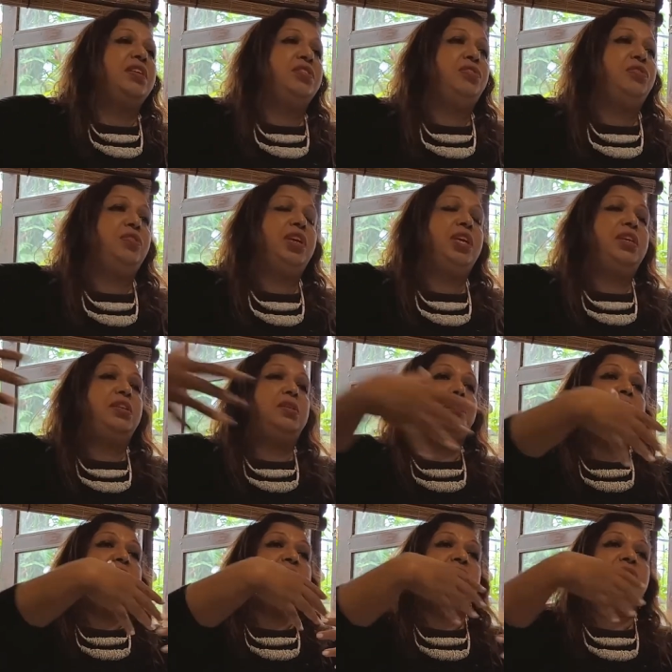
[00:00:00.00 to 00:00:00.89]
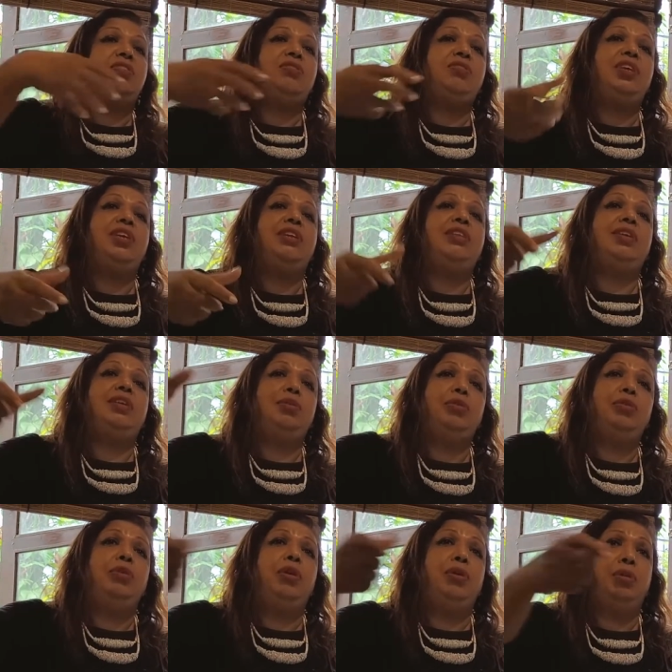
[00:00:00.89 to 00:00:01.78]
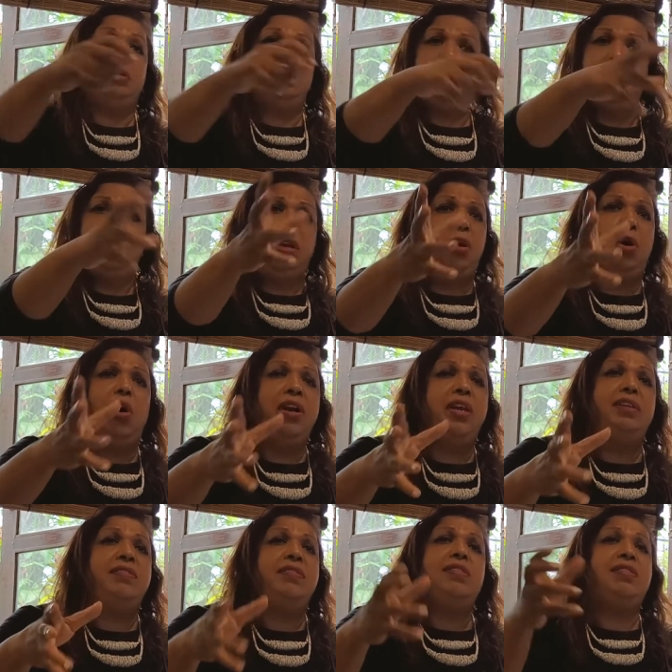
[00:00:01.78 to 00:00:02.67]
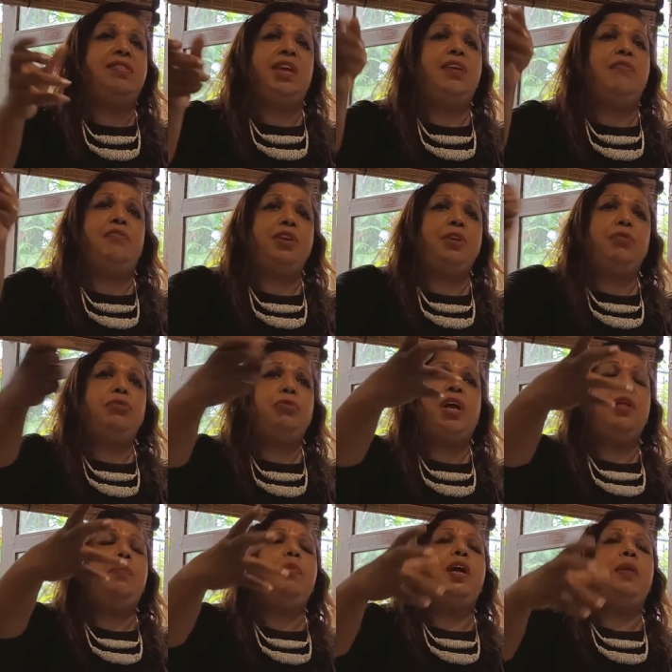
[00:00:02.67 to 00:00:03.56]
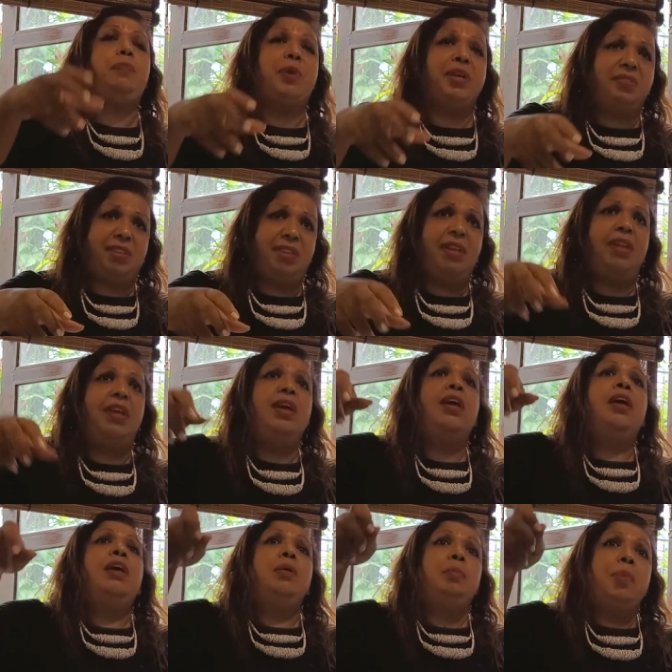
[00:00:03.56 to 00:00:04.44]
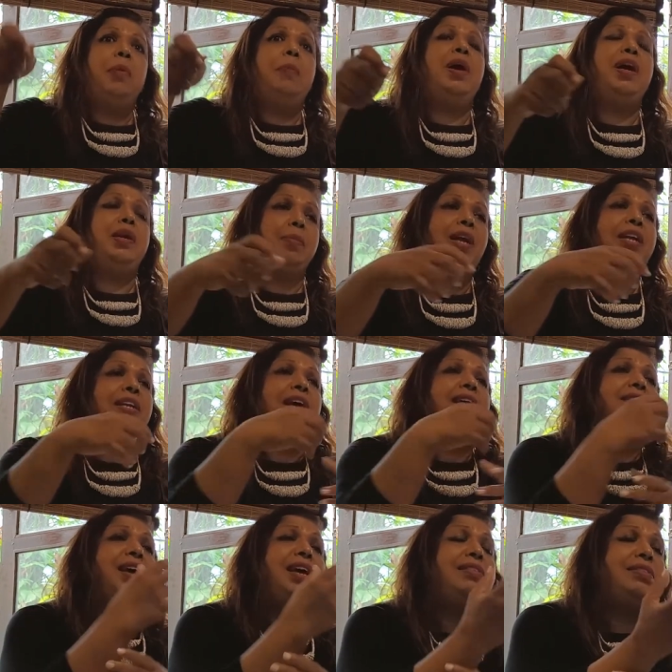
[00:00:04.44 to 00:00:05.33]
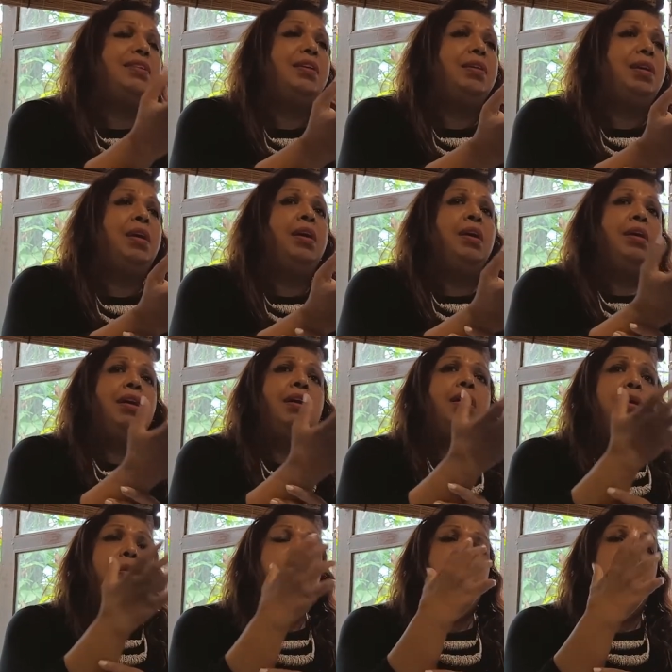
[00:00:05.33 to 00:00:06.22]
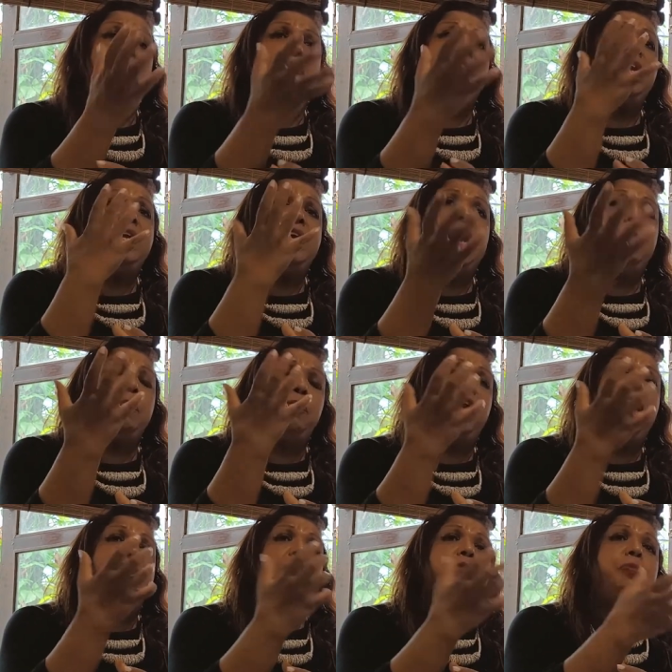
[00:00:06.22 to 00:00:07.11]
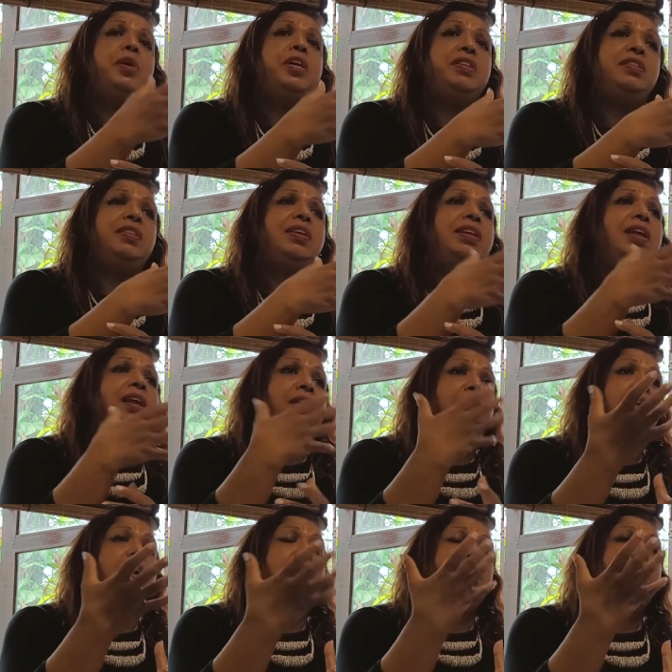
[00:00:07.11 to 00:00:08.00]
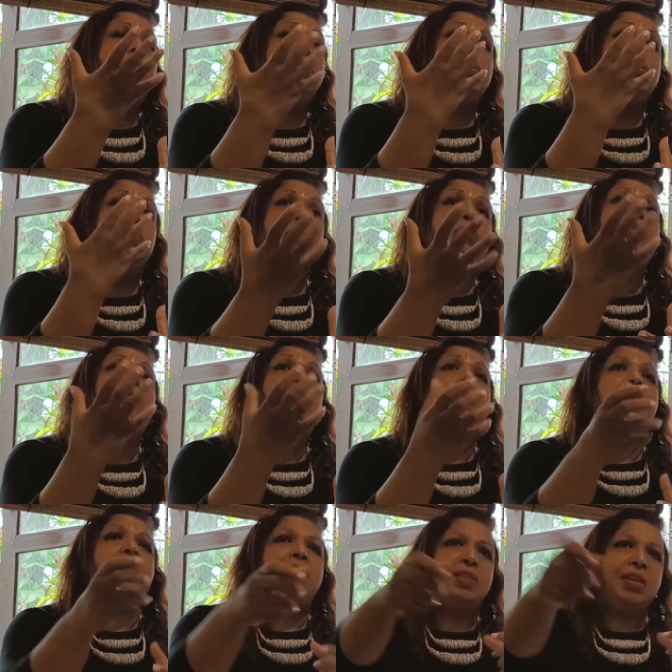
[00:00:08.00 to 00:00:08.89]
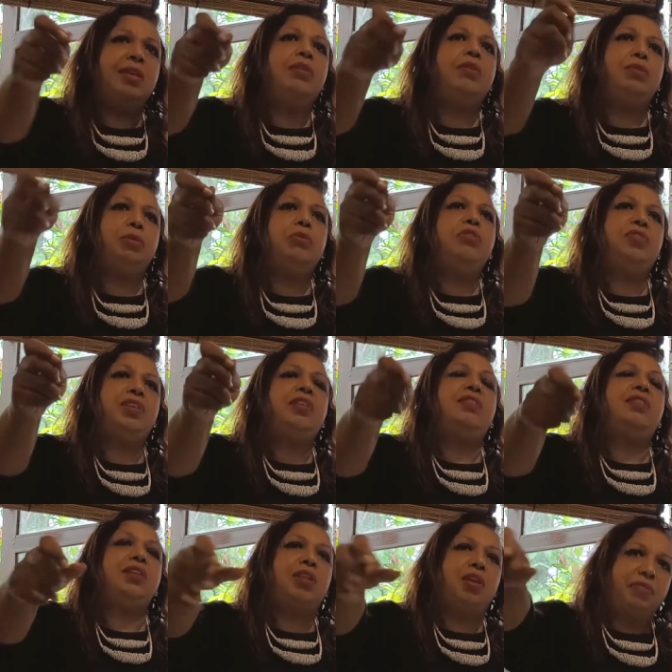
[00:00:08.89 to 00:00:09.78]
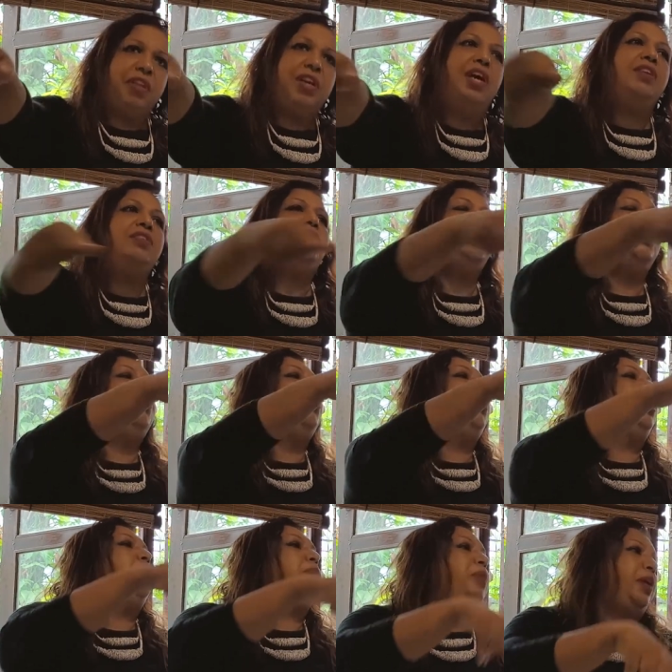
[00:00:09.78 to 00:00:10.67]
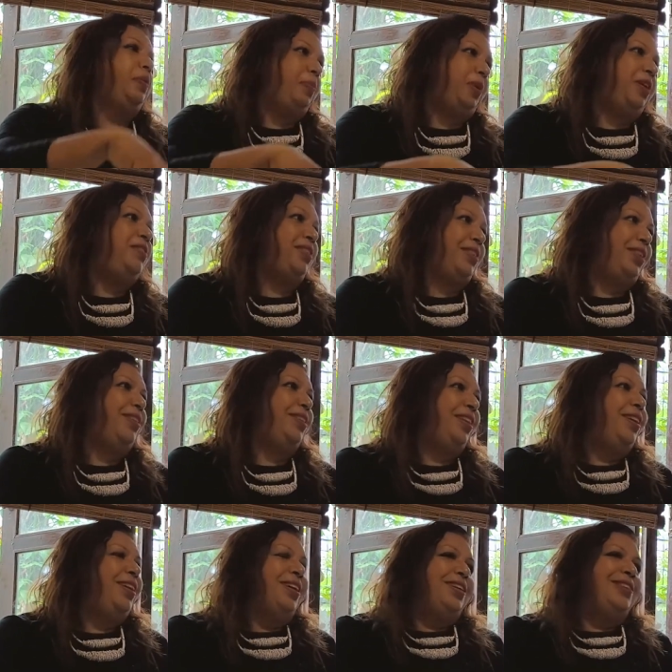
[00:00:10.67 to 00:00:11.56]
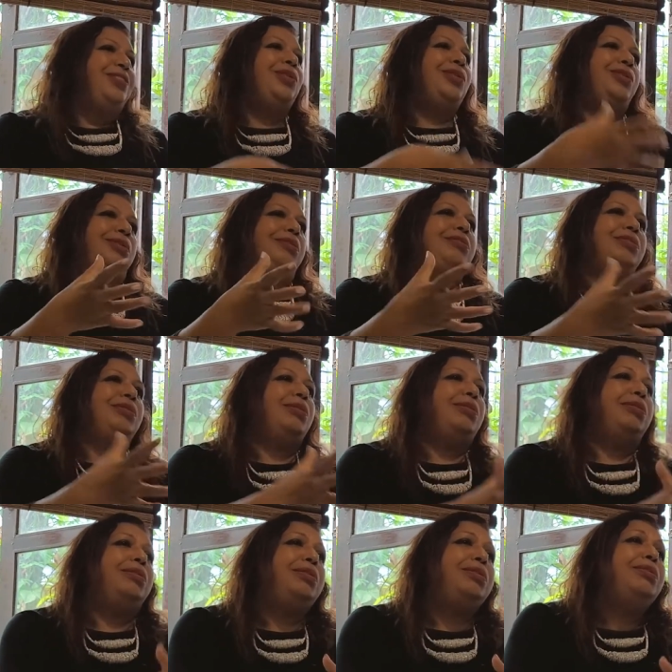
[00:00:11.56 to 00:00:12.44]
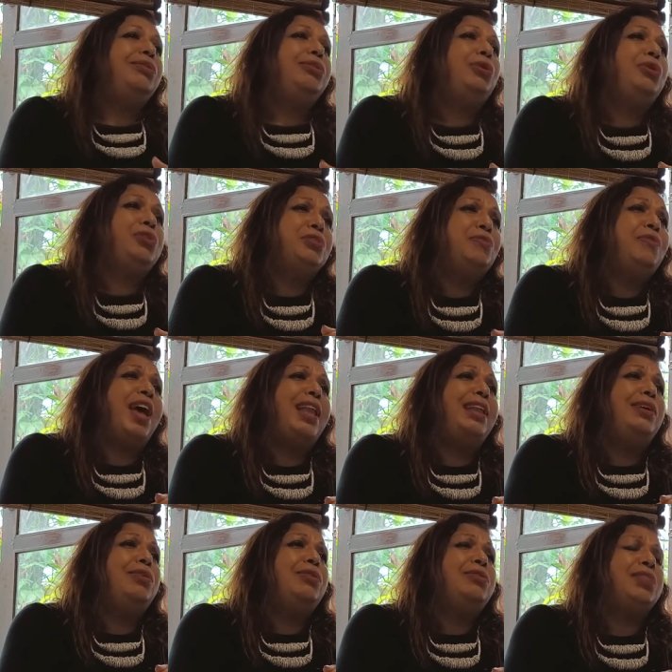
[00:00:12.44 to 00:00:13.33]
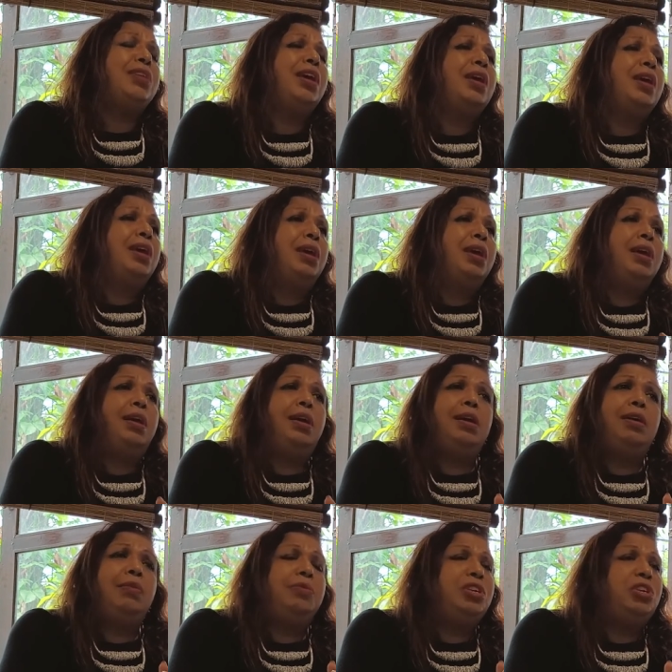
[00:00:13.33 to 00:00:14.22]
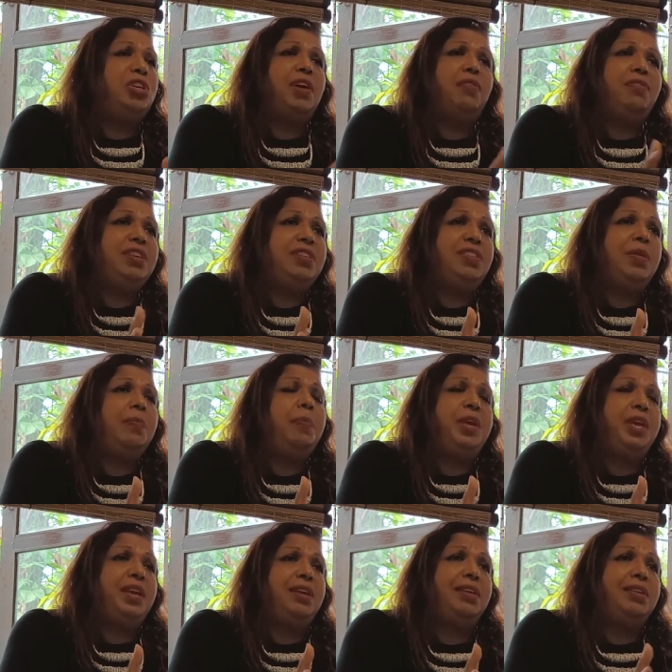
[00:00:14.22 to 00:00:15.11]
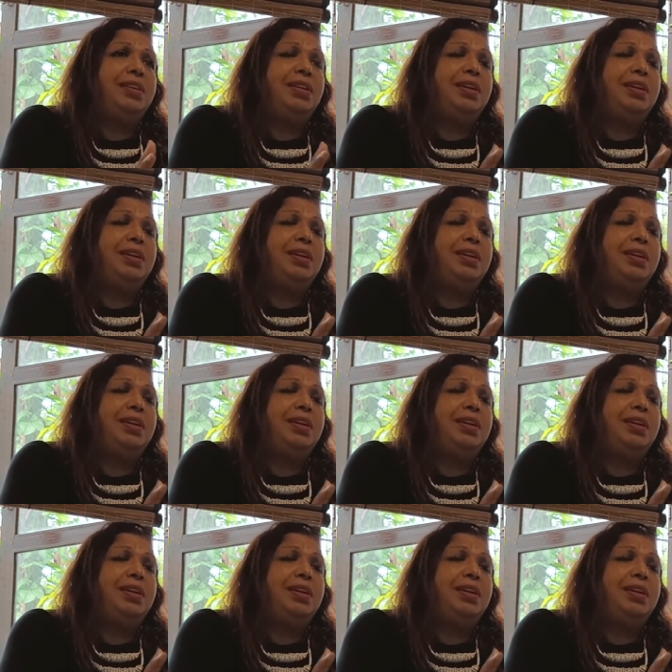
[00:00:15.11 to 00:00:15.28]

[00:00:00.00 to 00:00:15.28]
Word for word: a street, a busy street, uh, the law doesn't say for you to help that person. But, but, but as a uh, morally upright person and a, and a good person, good citizen of the country, you help that person. So, so those values uh, which have disappeared,